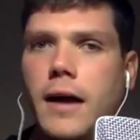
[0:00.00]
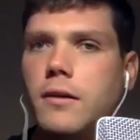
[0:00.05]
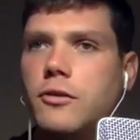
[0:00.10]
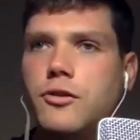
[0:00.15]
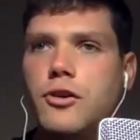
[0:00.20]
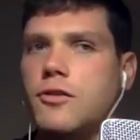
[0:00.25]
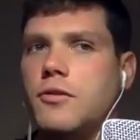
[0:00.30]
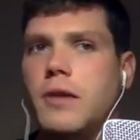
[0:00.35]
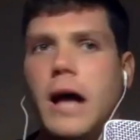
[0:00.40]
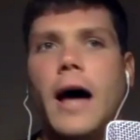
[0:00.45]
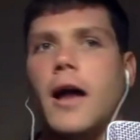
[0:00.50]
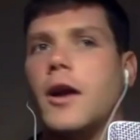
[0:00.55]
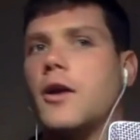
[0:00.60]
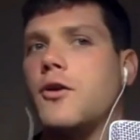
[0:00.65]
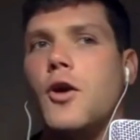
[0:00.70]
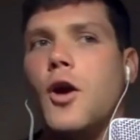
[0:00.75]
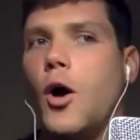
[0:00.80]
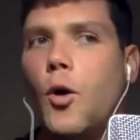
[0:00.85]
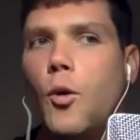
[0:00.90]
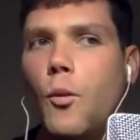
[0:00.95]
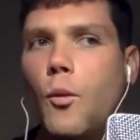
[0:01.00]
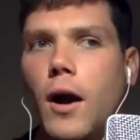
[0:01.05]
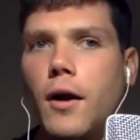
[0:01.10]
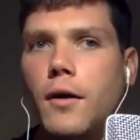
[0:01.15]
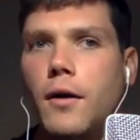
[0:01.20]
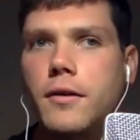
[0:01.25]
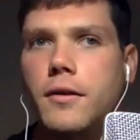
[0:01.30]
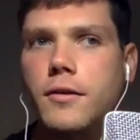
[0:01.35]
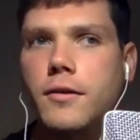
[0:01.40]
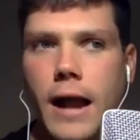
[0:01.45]
just out of
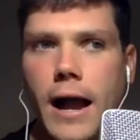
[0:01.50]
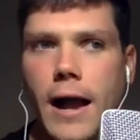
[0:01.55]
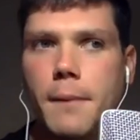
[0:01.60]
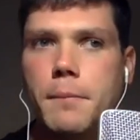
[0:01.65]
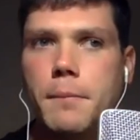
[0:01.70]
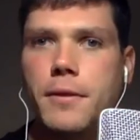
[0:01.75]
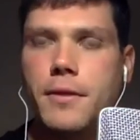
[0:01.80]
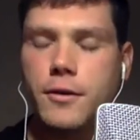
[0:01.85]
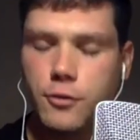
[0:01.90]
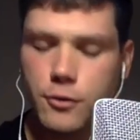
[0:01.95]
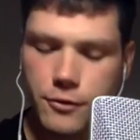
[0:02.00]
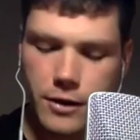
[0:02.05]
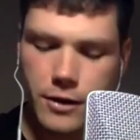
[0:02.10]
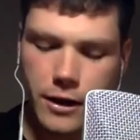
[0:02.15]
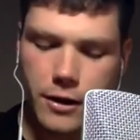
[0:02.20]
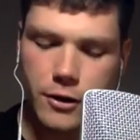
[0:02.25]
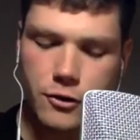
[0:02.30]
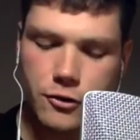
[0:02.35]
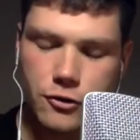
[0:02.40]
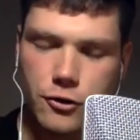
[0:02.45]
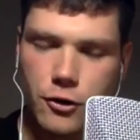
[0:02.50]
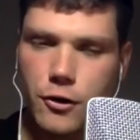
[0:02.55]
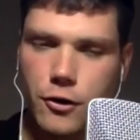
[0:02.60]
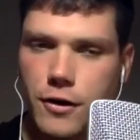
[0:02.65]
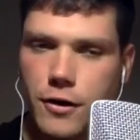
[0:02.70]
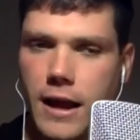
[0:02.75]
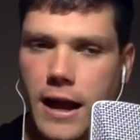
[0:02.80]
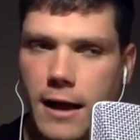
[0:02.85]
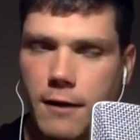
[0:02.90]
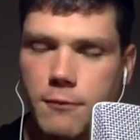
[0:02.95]
nowhere. This happened. This was a
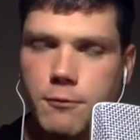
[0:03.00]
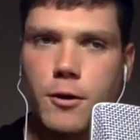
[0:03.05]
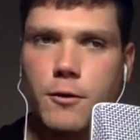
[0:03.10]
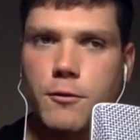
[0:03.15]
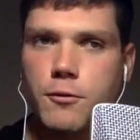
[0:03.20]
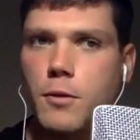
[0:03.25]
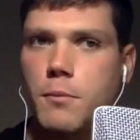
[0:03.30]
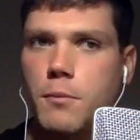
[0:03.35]
concerted effort for